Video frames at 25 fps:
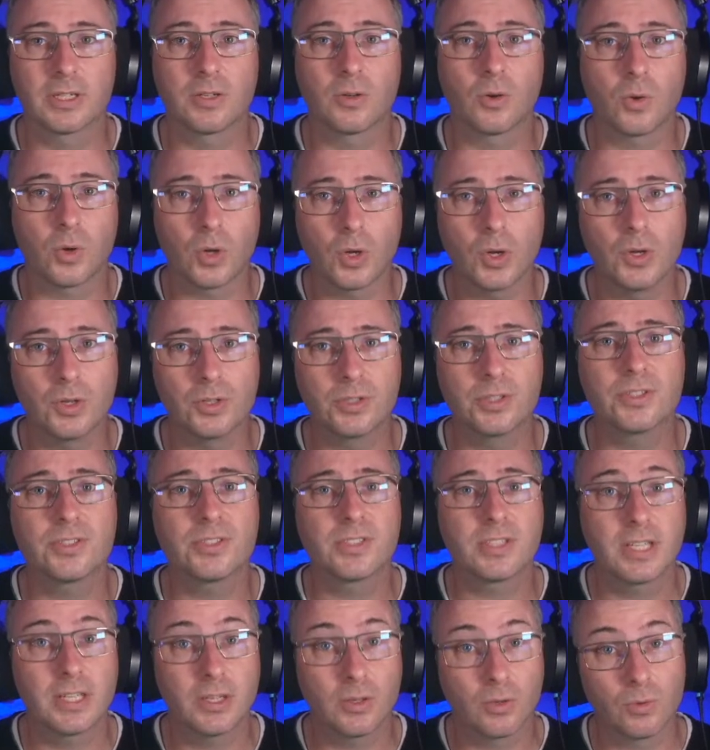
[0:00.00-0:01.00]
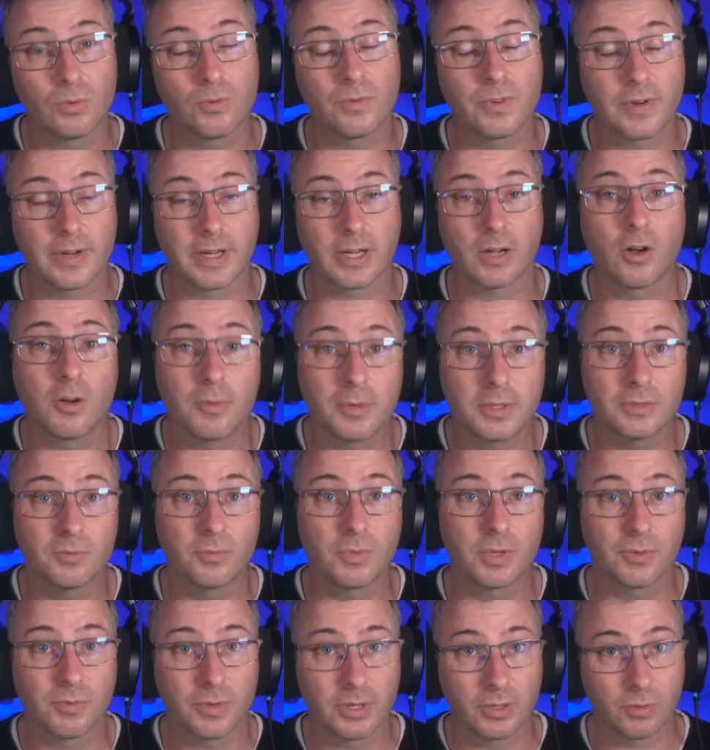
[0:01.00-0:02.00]
or urgency, all very common
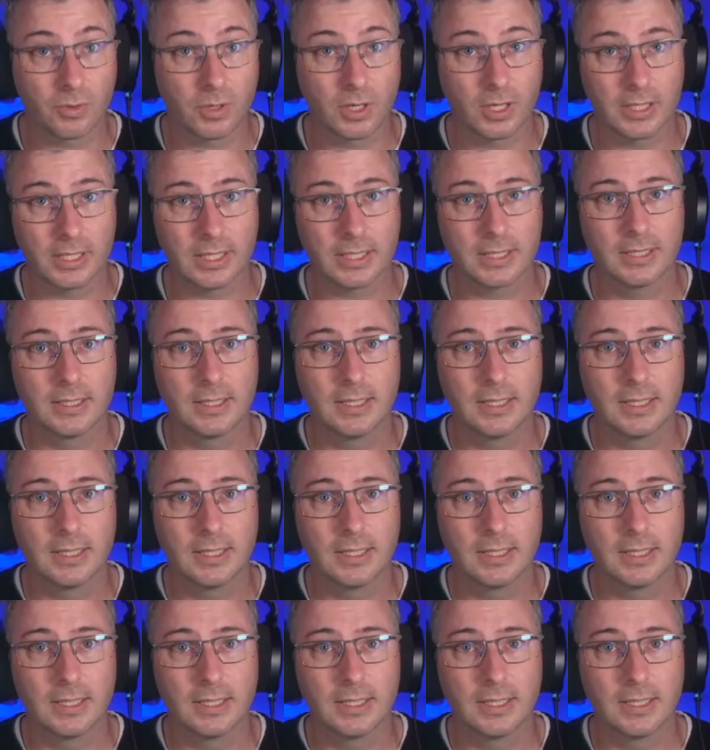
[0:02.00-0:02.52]
with renal colic?